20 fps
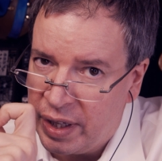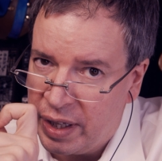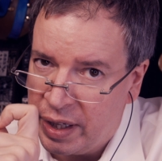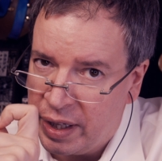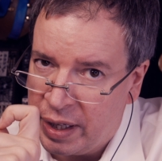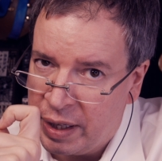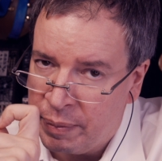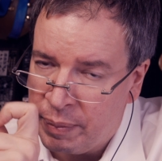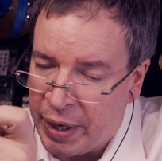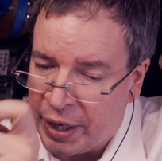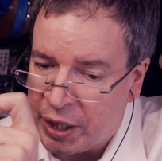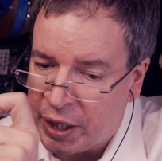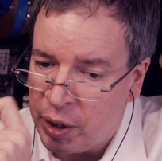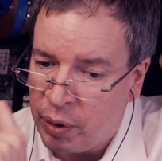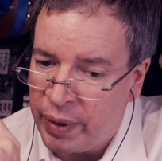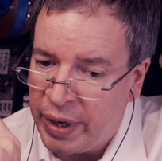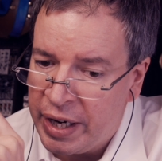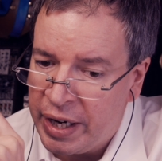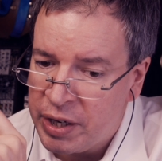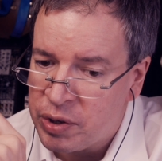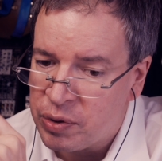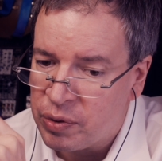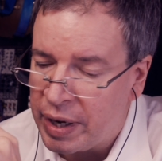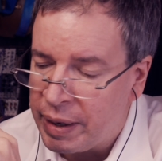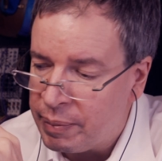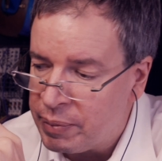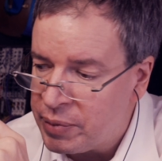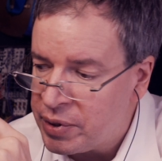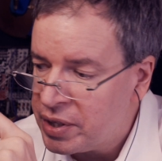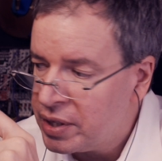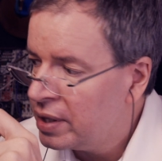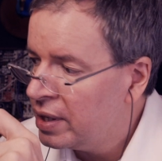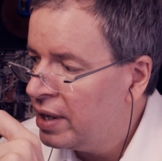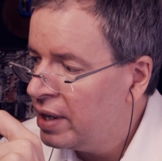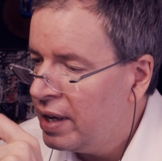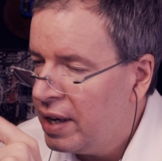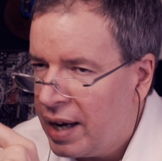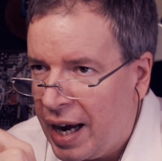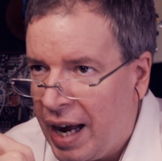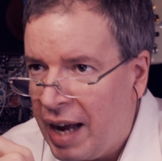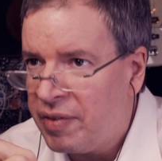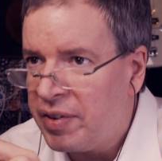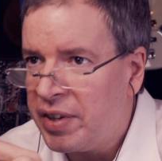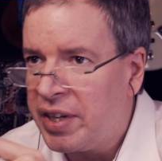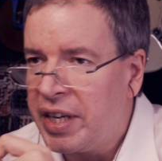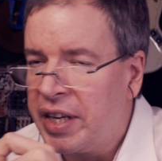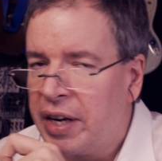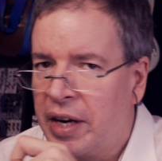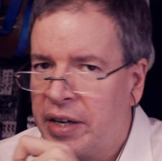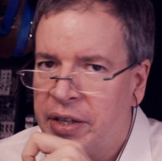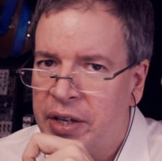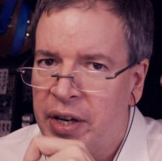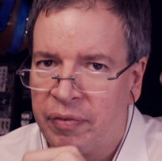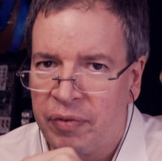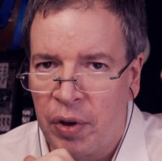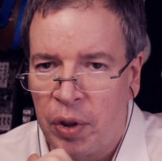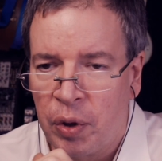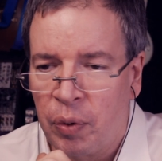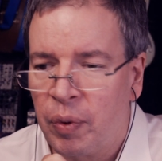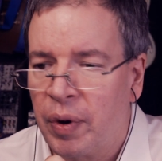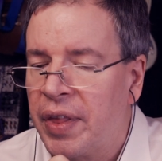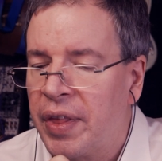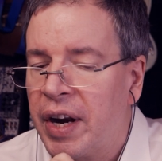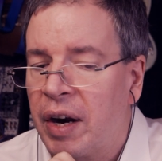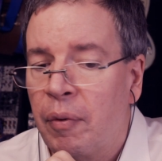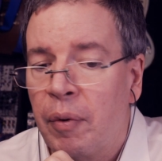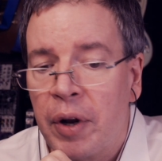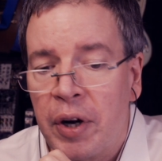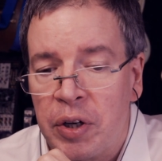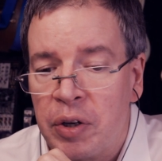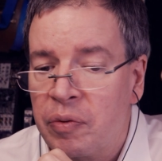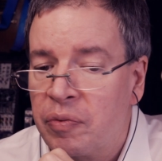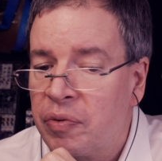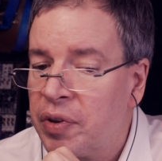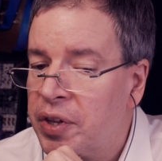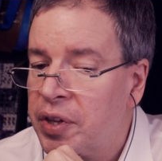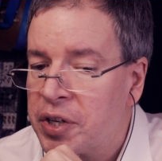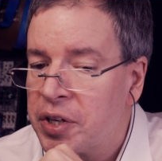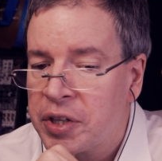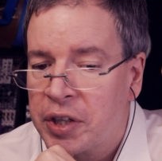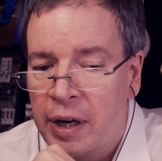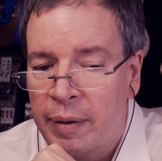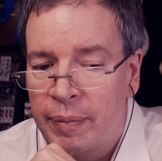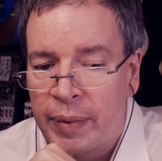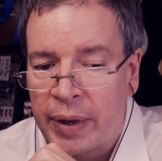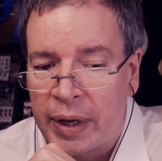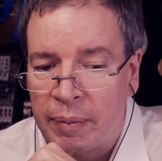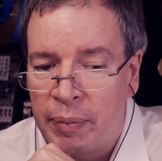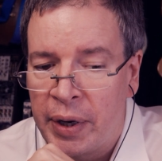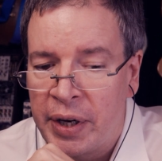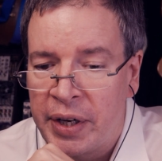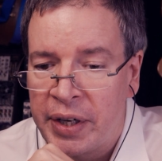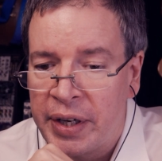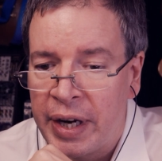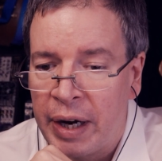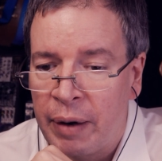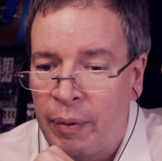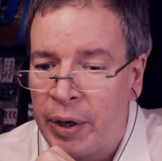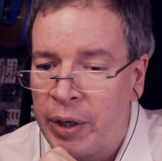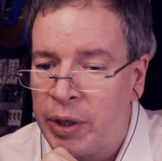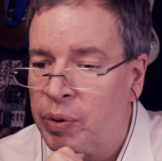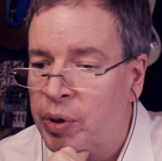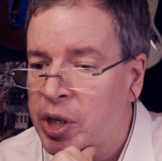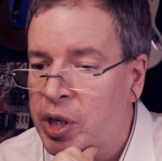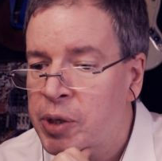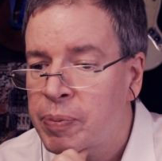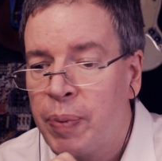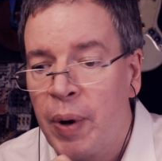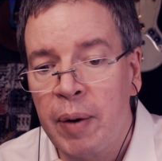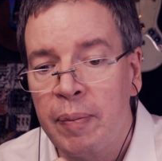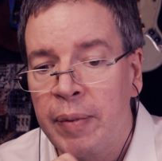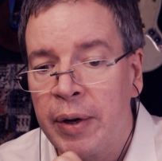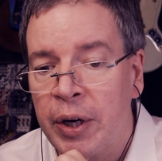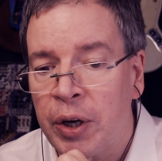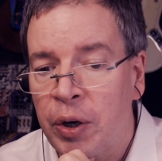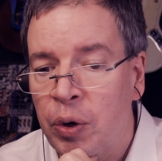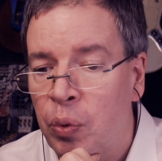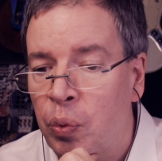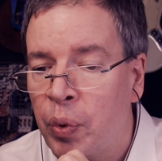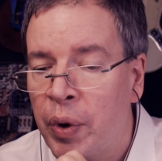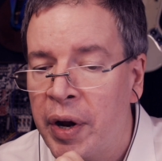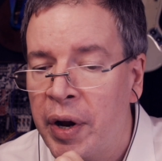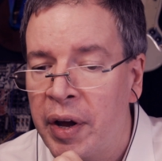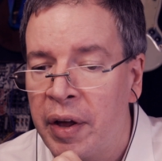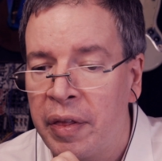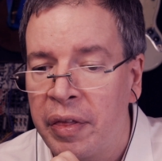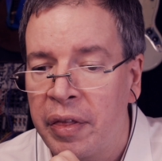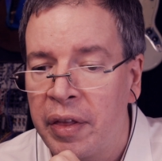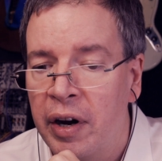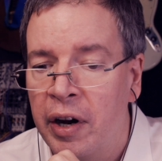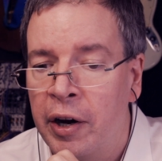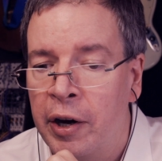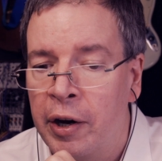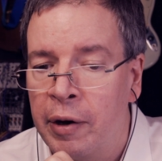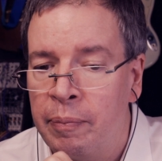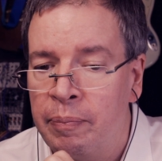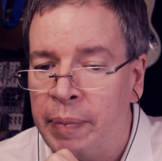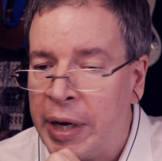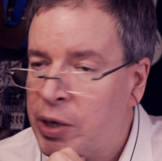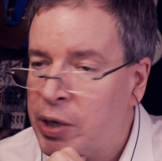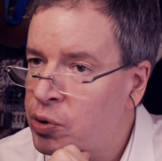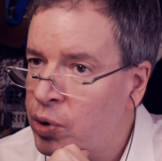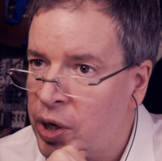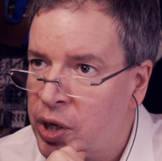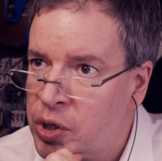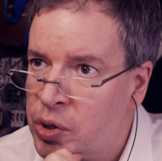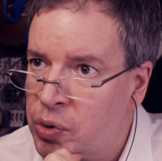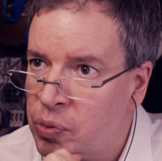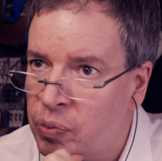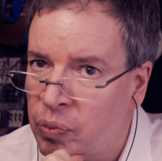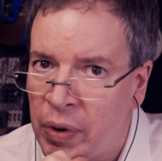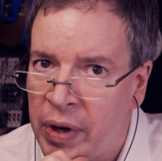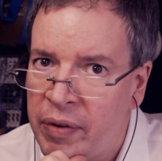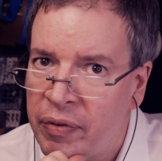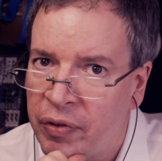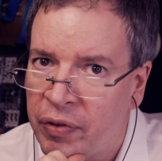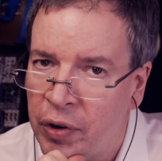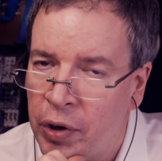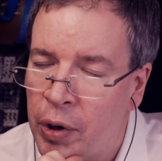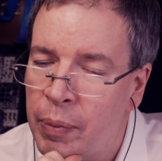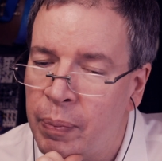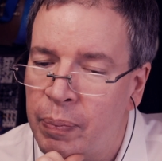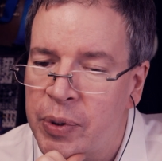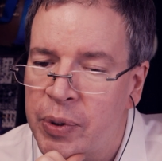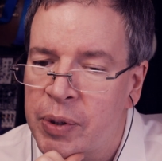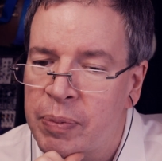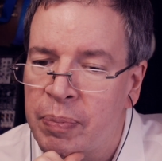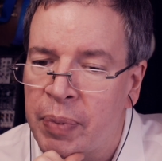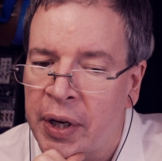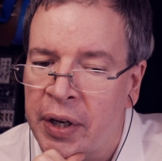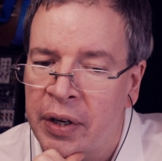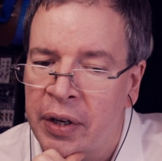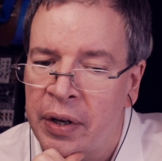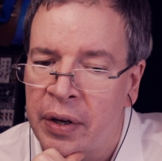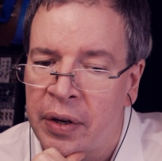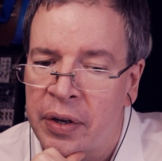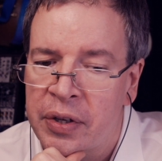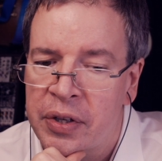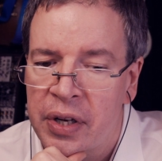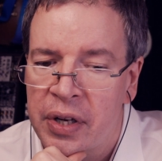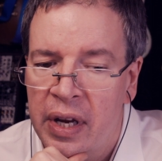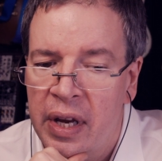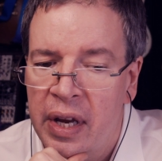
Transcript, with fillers: in my Q and A streams. I have a neat idea for the one that I want to do for this coming Monday. I want to experiment with um, matrix reverbs, because